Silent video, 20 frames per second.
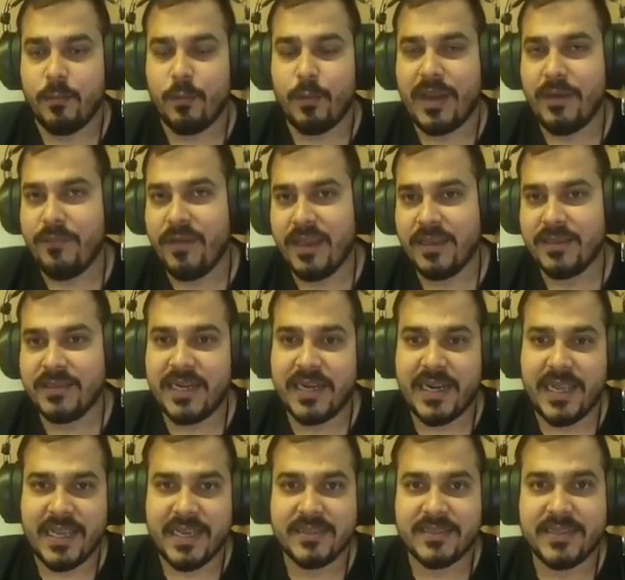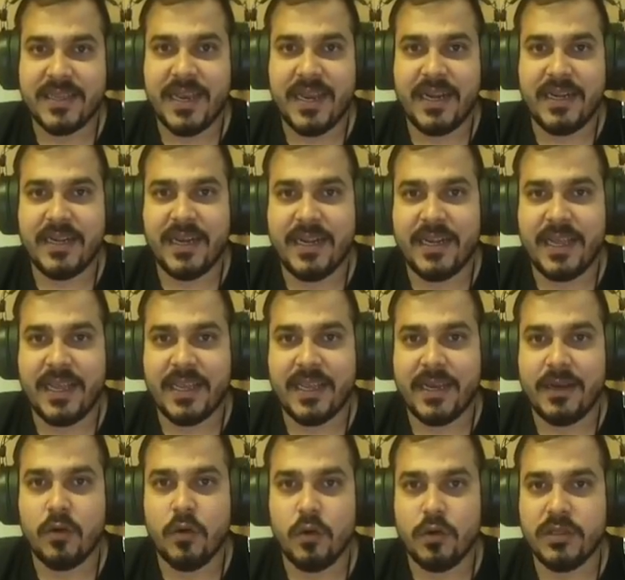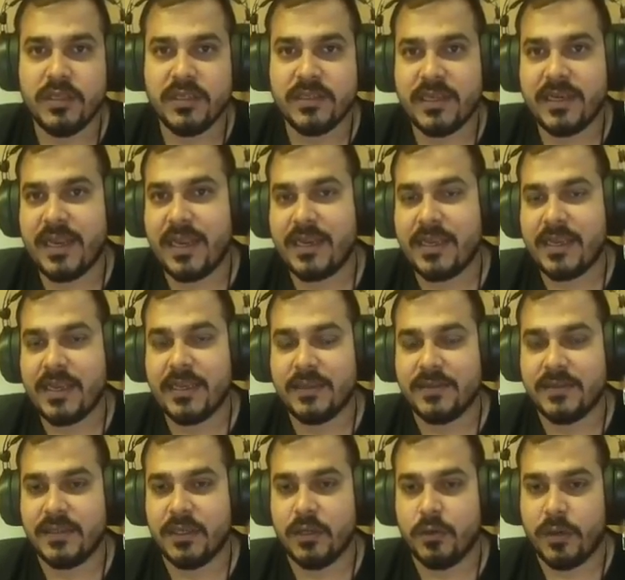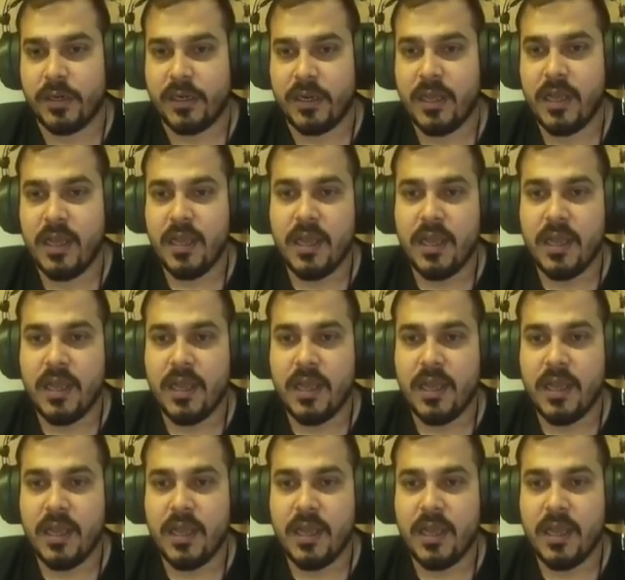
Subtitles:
One way is that I can select it, I can go this and I can execute it.